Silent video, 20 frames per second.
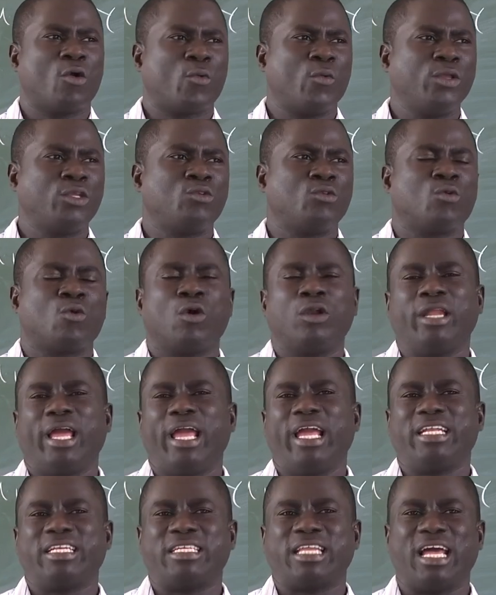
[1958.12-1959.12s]
which you call
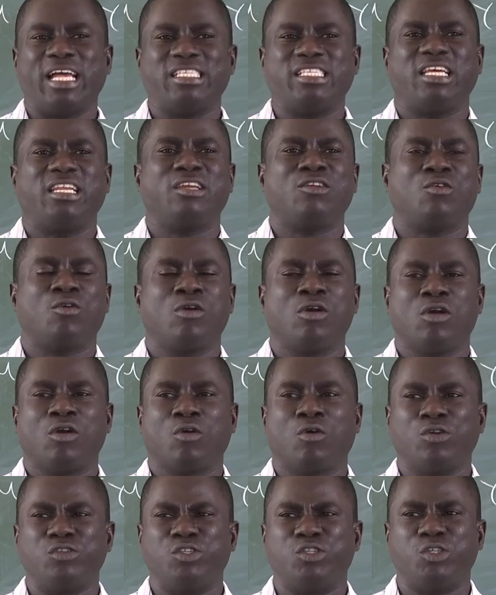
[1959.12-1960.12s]
a tertiary
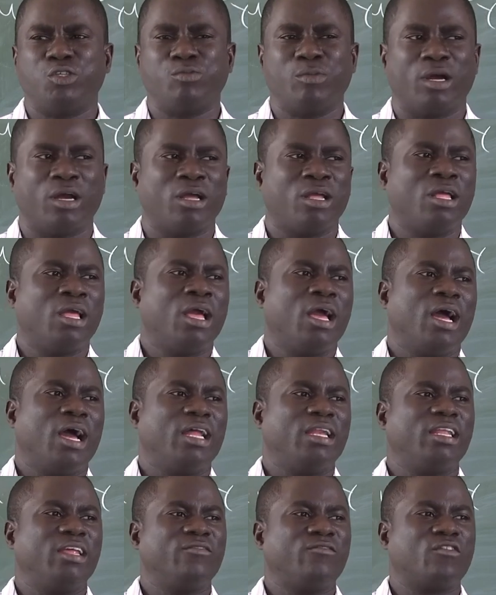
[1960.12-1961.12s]
consumer.
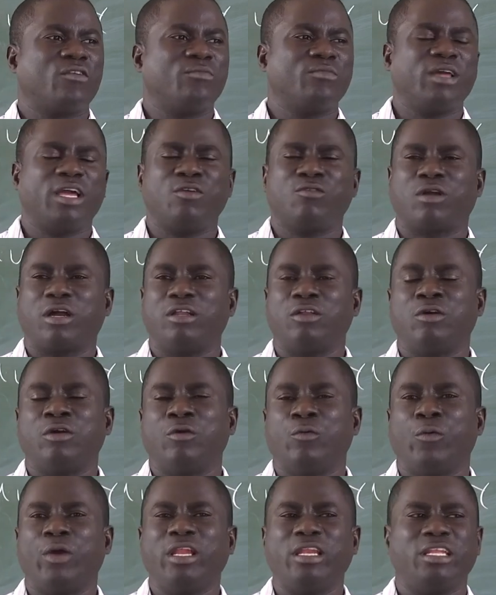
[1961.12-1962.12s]
And then from there,
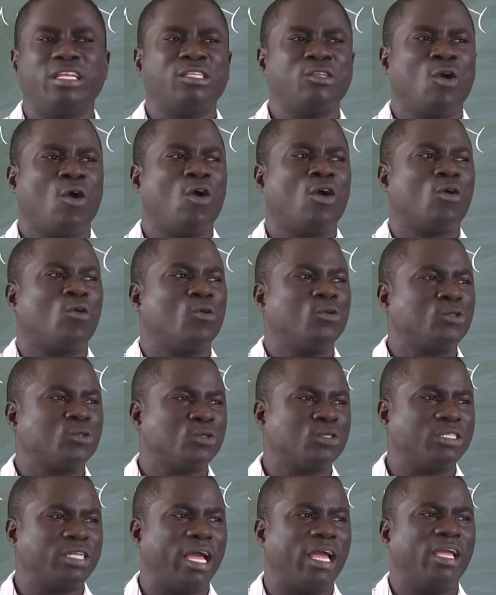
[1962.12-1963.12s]
when this hawk
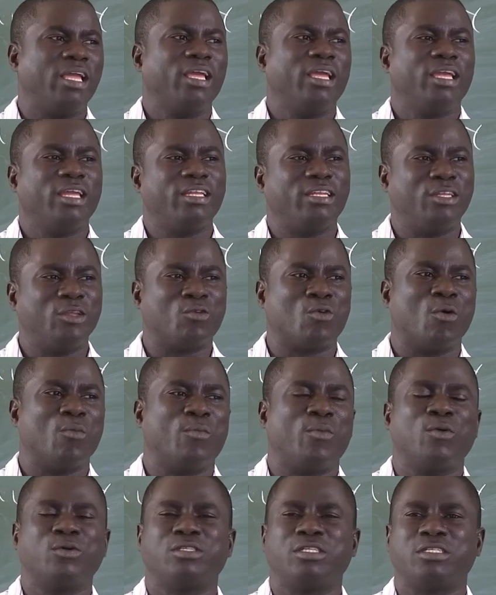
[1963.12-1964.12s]
also dies, it
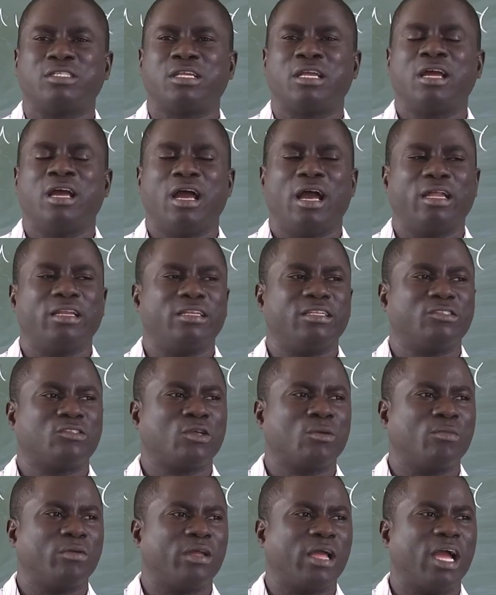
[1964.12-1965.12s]
decomposes. And
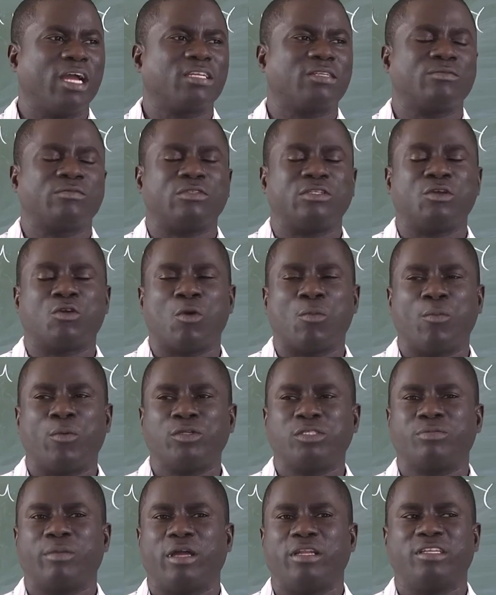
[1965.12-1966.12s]

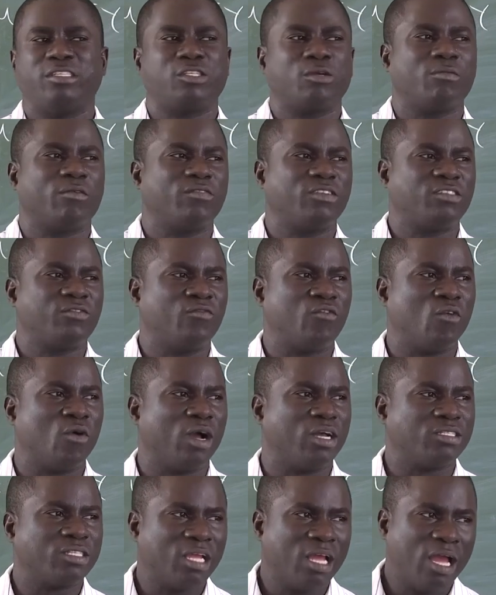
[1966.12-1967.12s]
decomposed by some of these
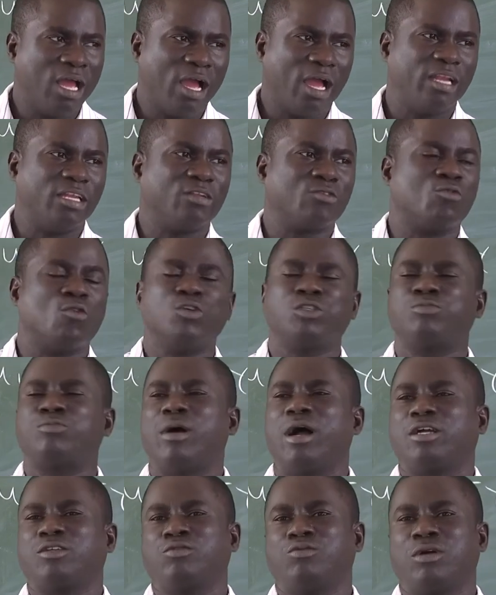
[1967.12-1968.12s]
fungus, and it goes
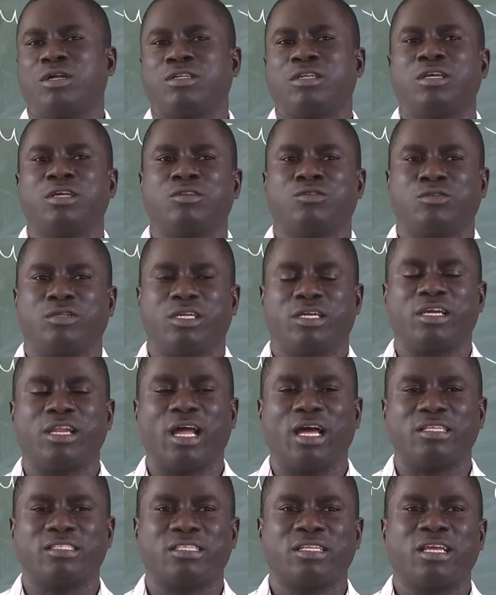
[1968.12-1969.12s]
back to the
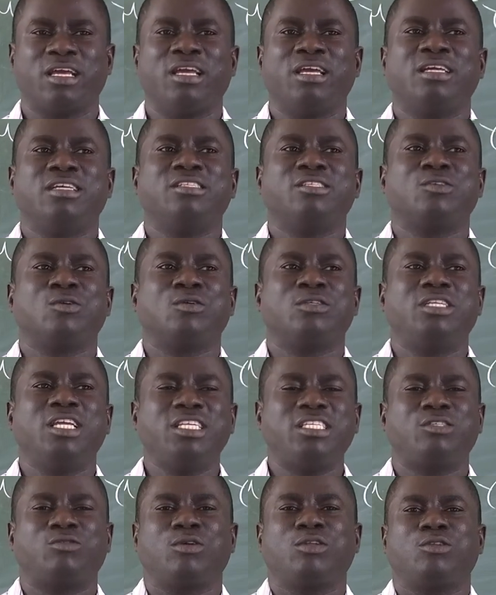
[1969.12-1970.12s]
grass. So
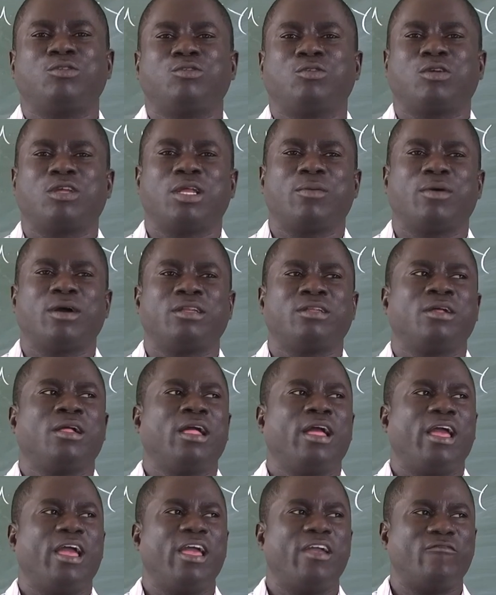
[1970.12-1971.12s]
this is what you're talking about,
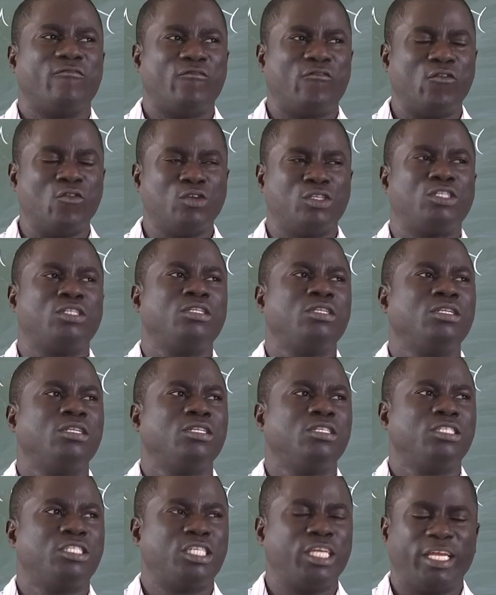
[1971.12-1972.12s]
a food
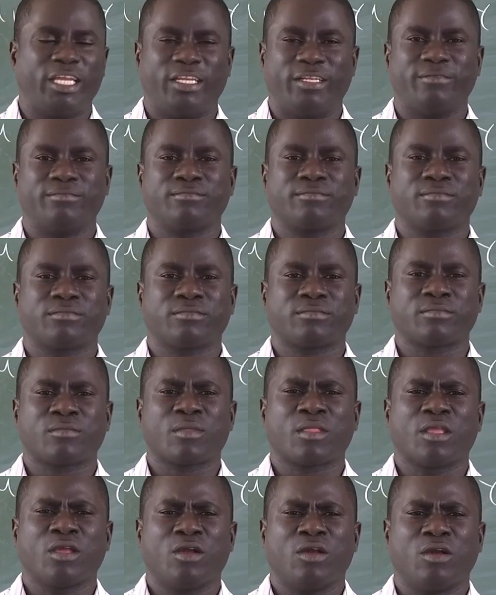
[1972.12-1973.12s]
chain.
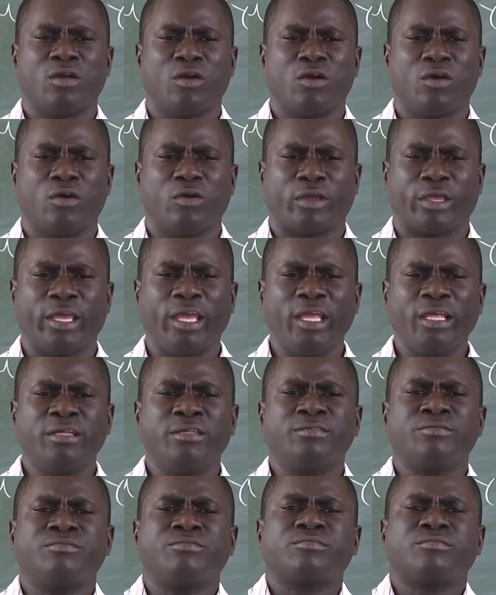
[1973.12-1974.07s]
Okay?